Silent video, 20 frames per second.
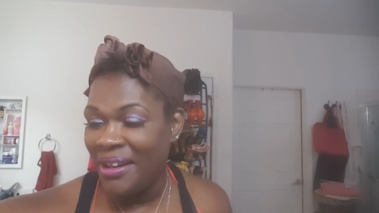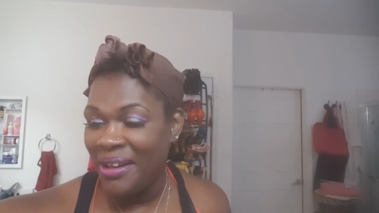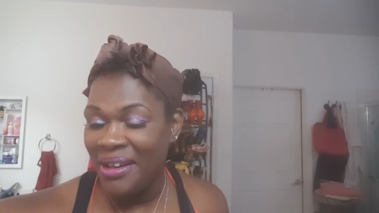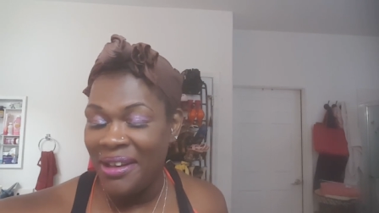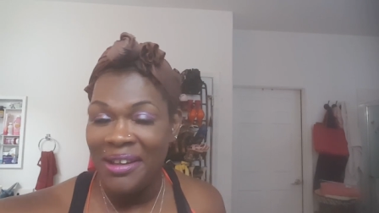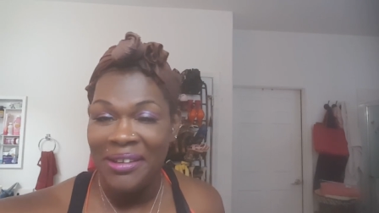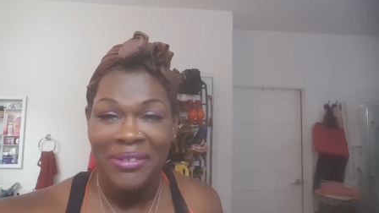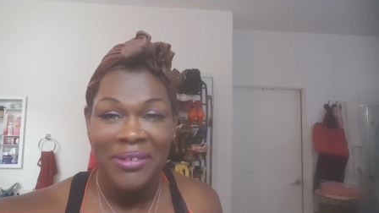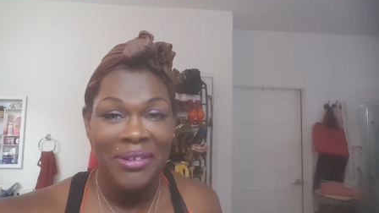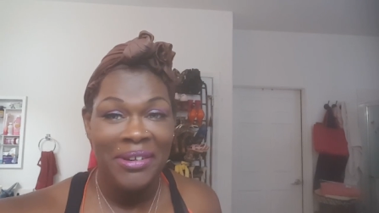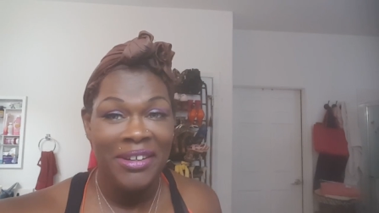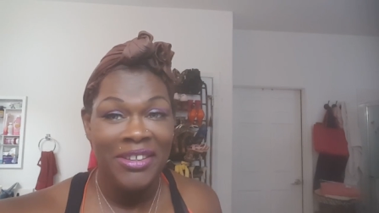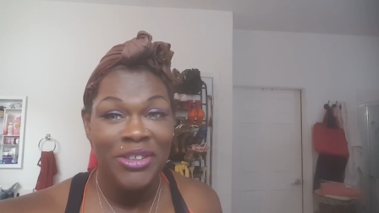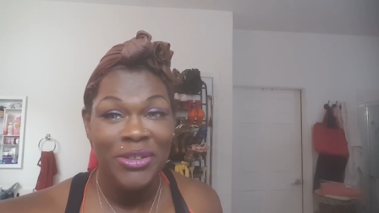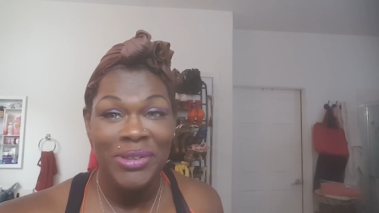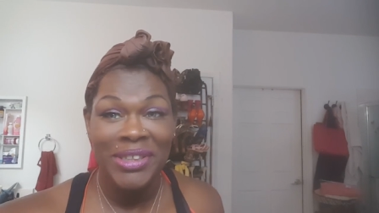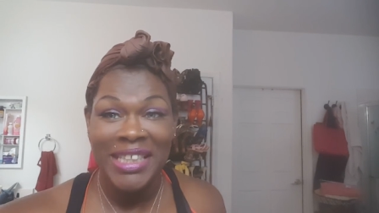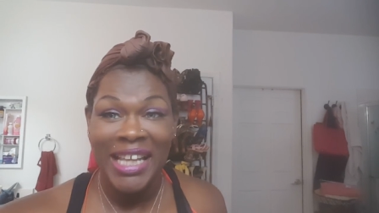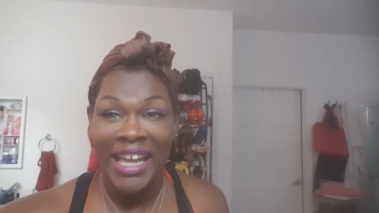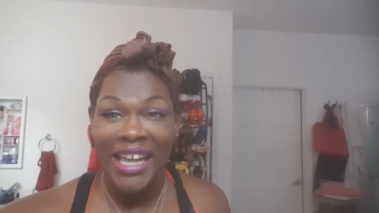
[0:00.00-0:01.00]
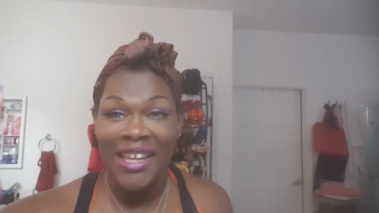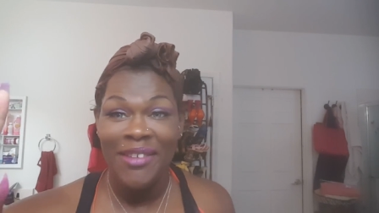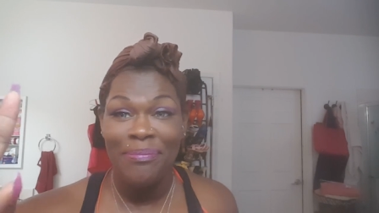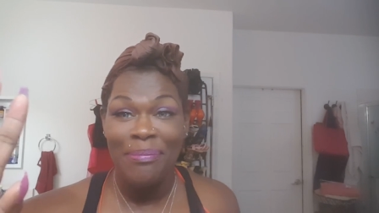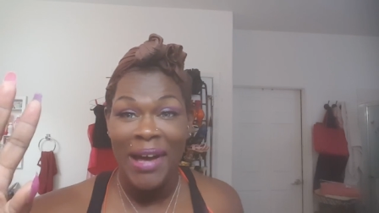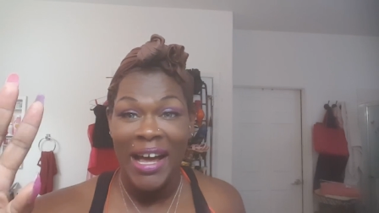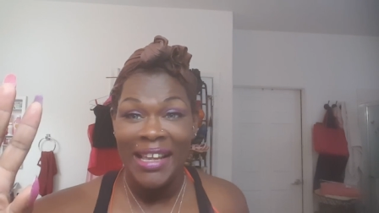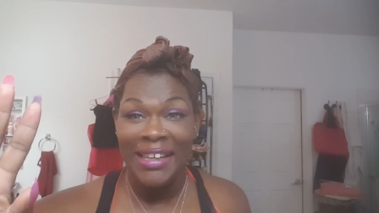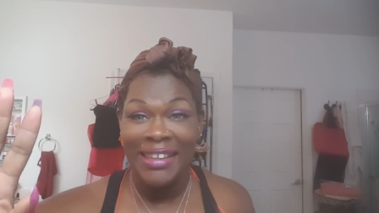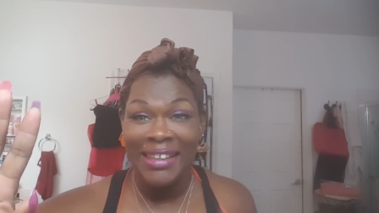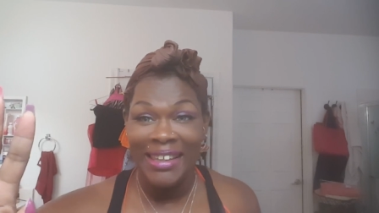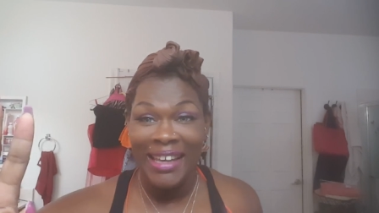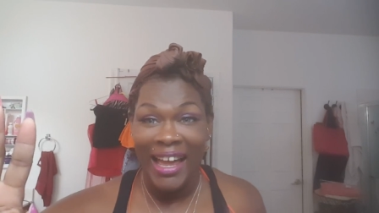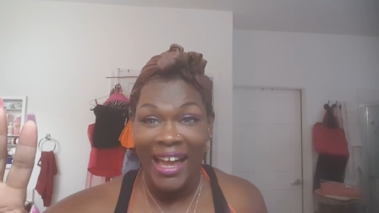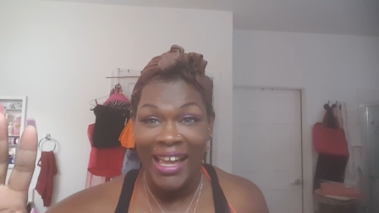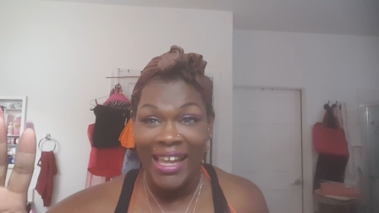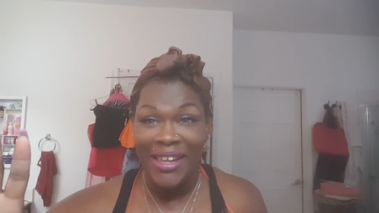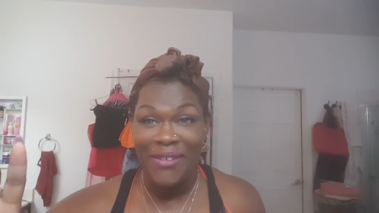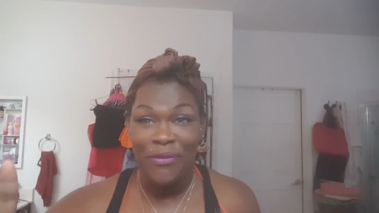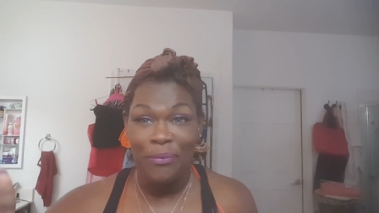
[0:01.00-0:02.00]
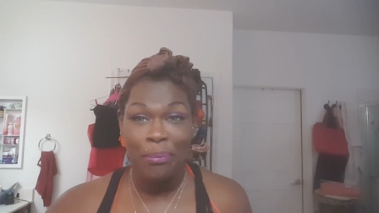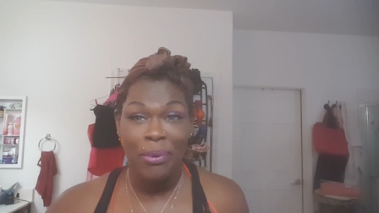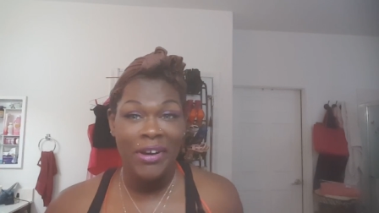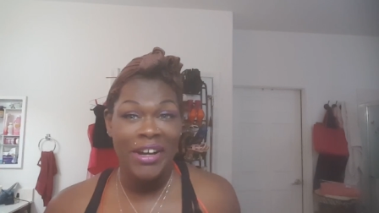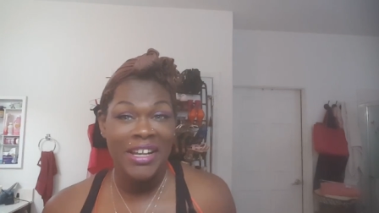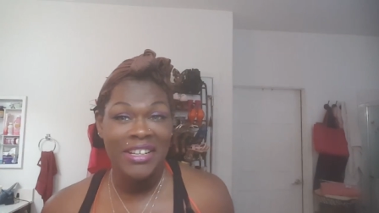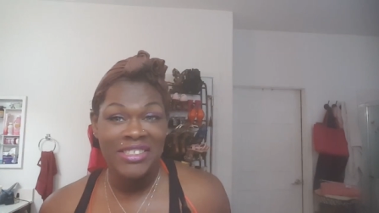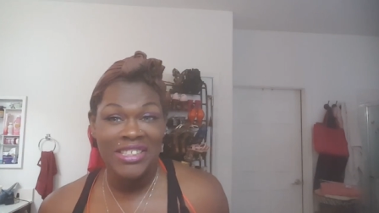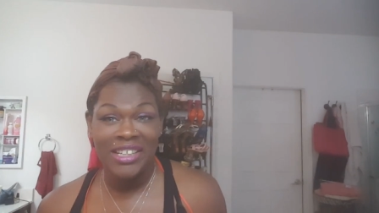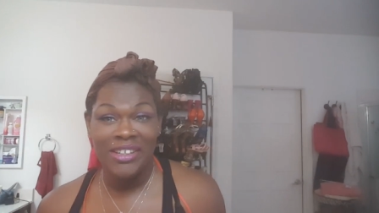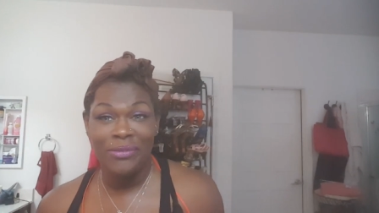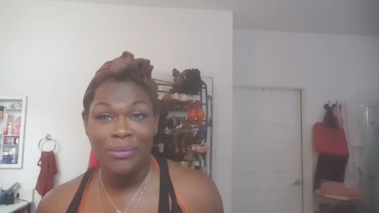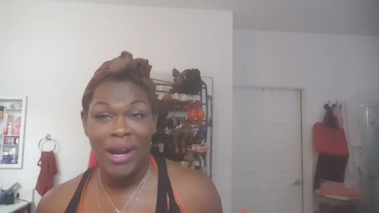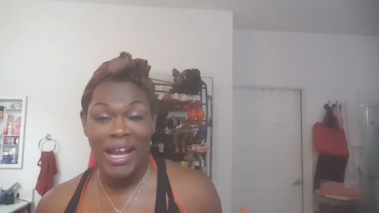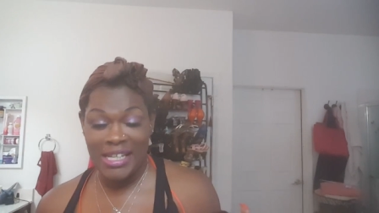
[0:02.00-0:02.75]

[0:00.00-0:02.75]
Uh, girl, you saved my life. Prayers of the